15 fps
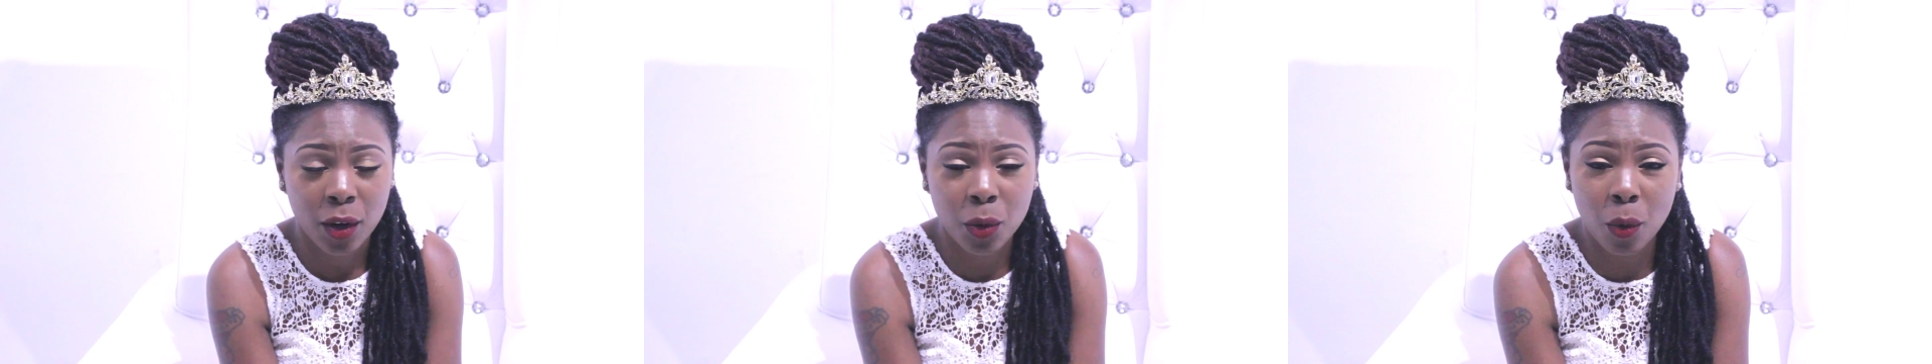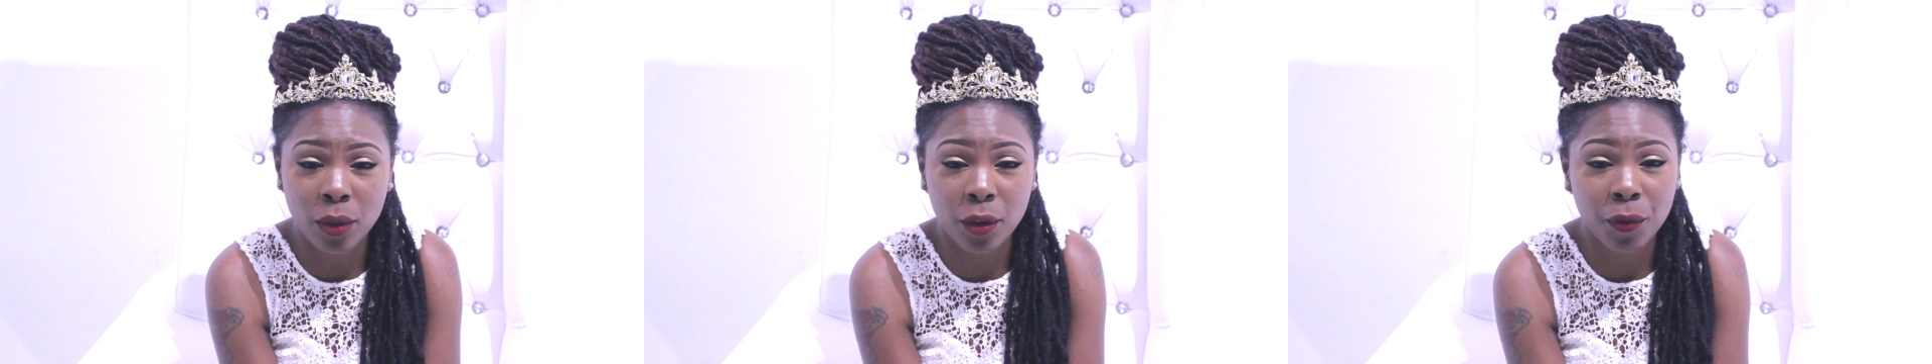
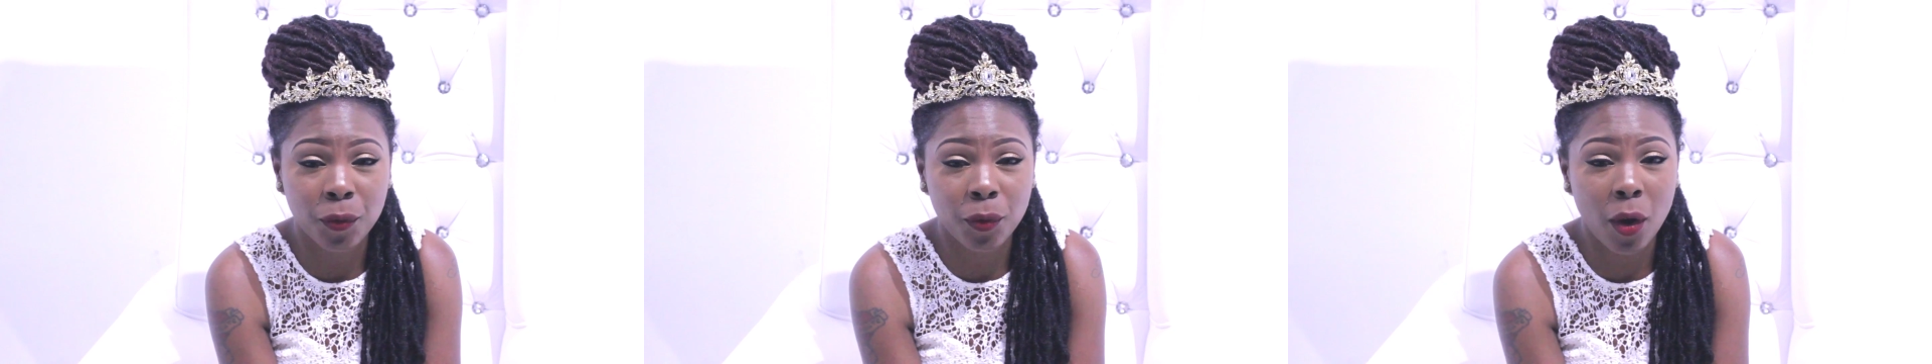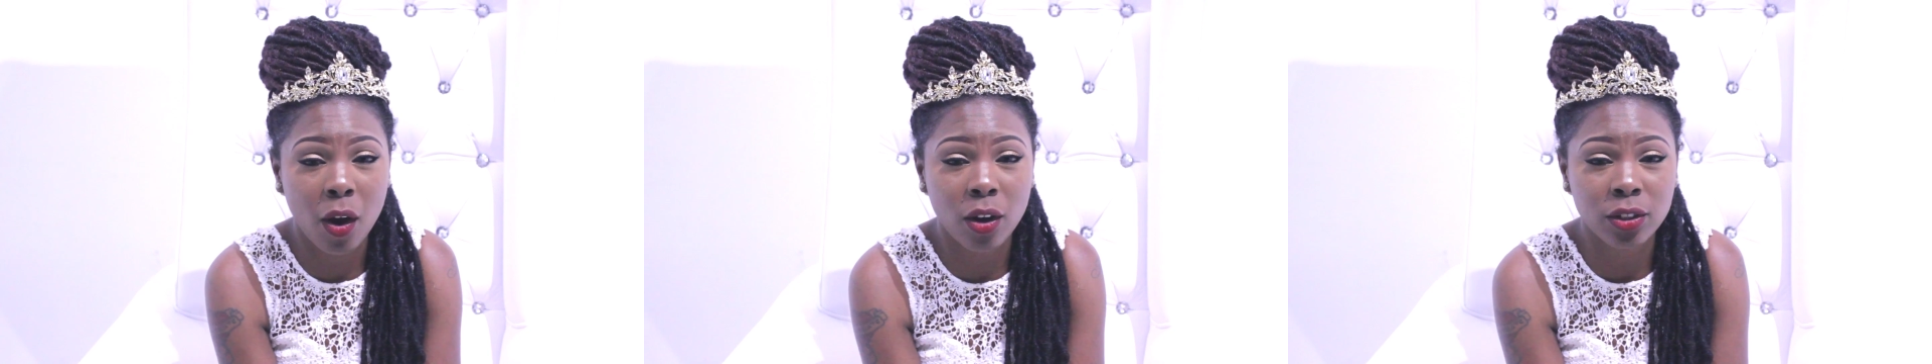nor the
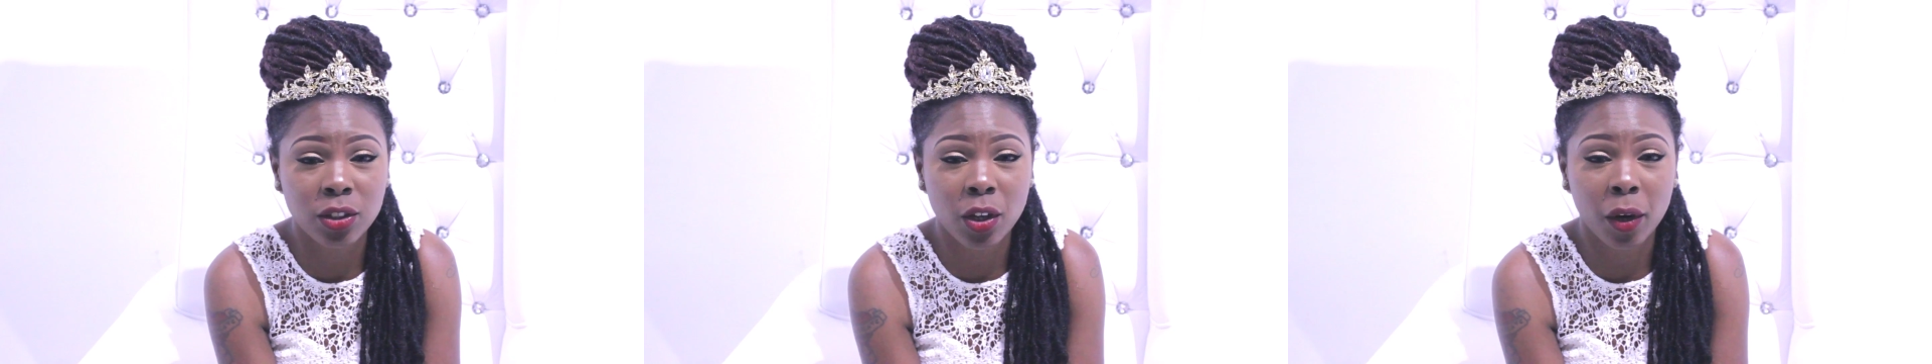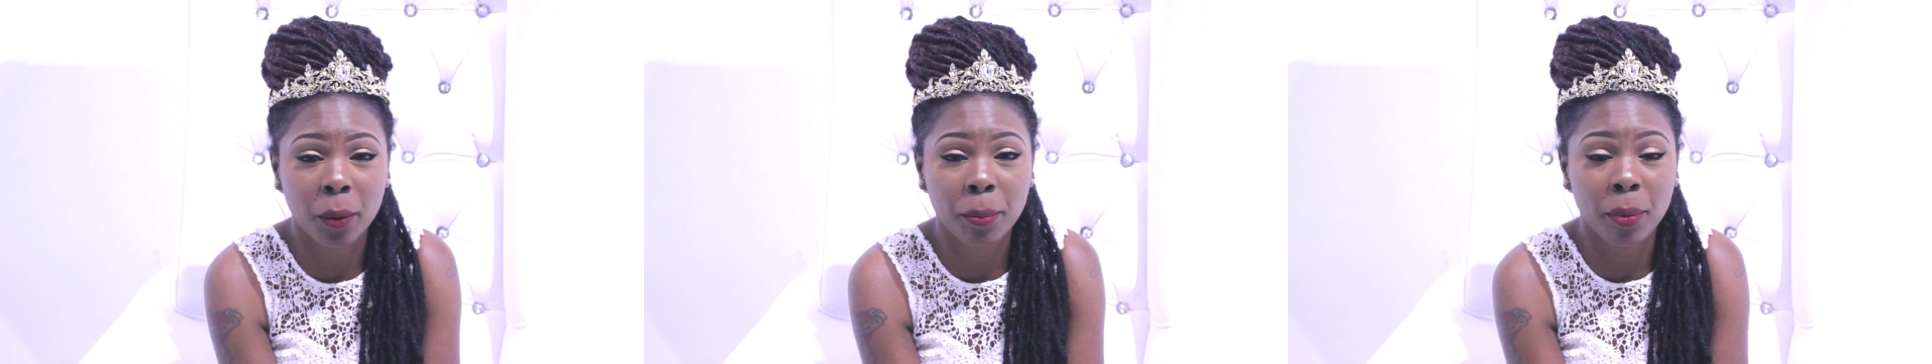frogs
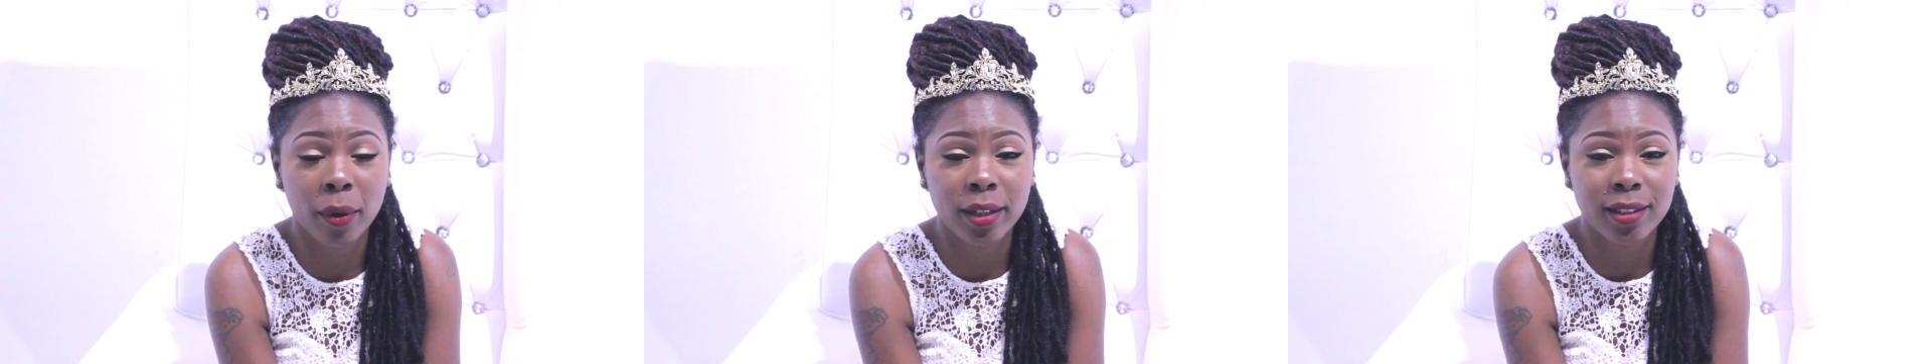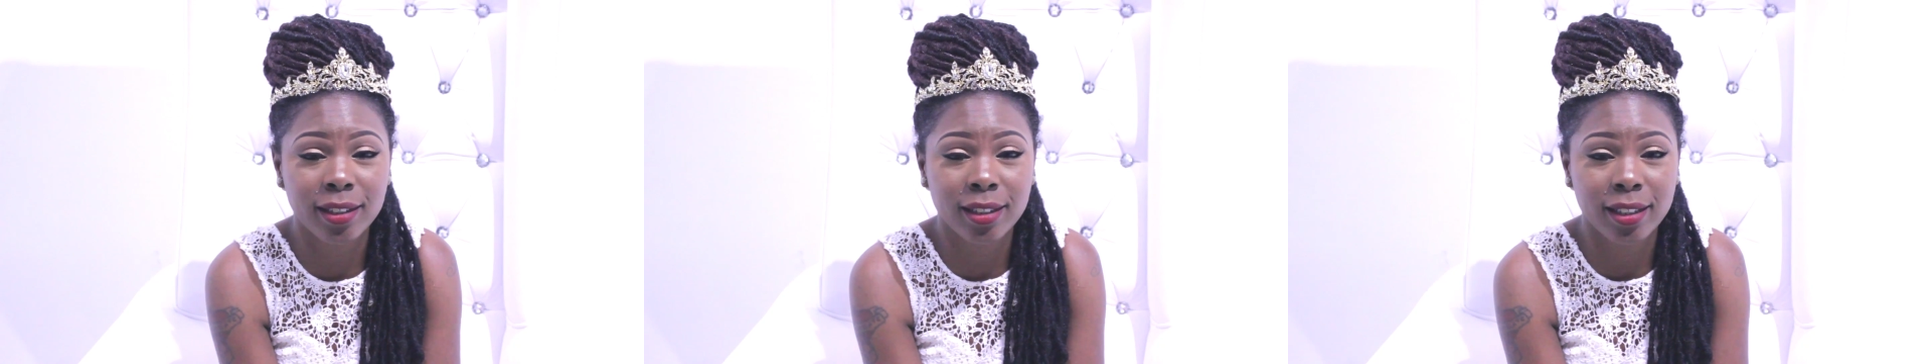turned
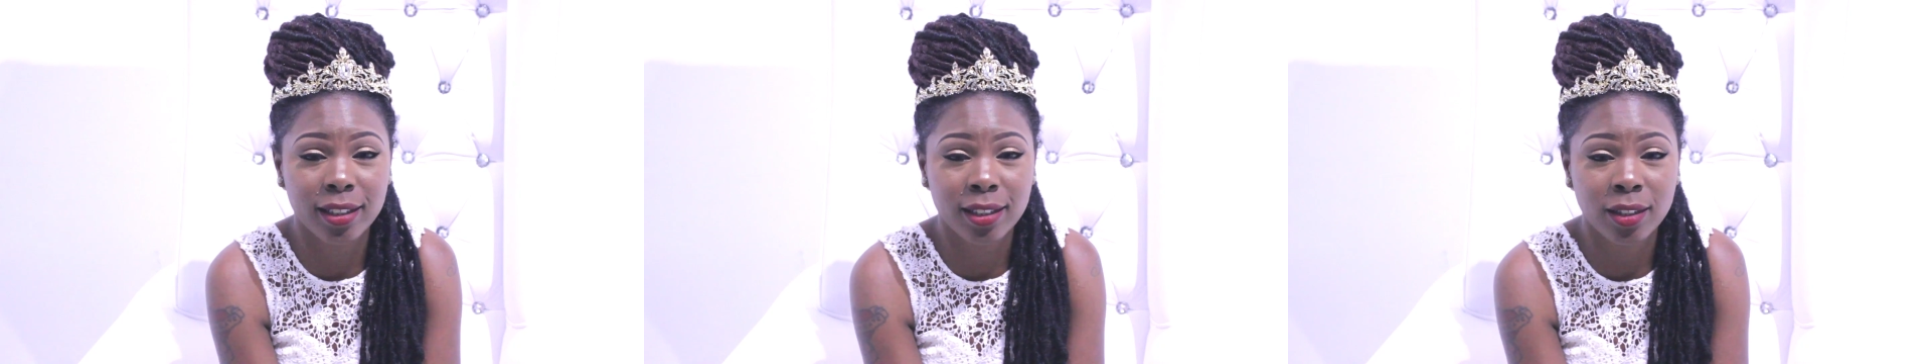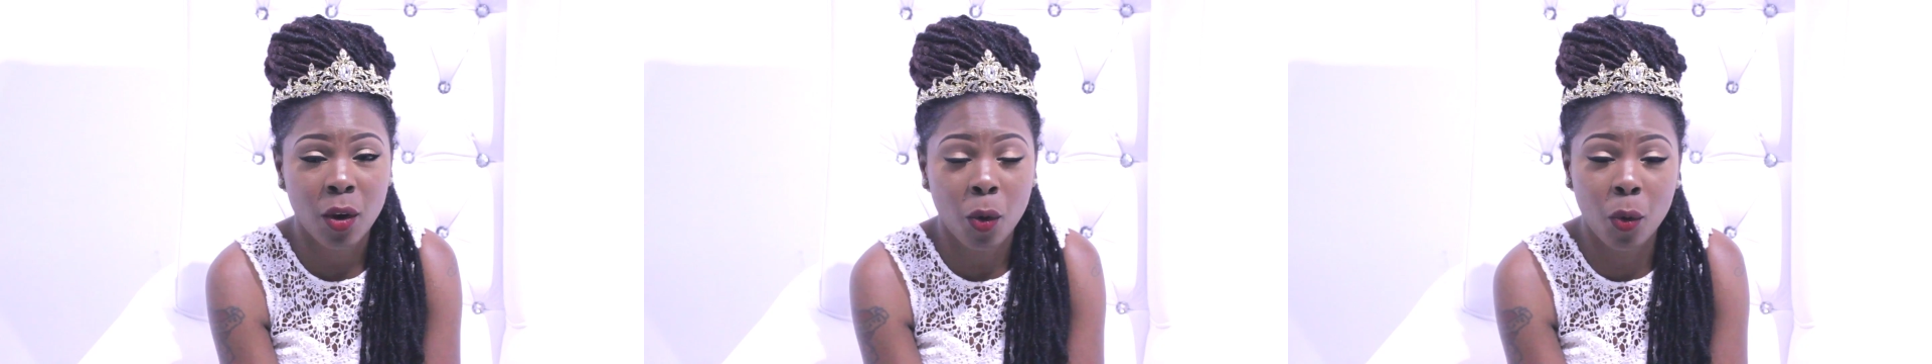princes,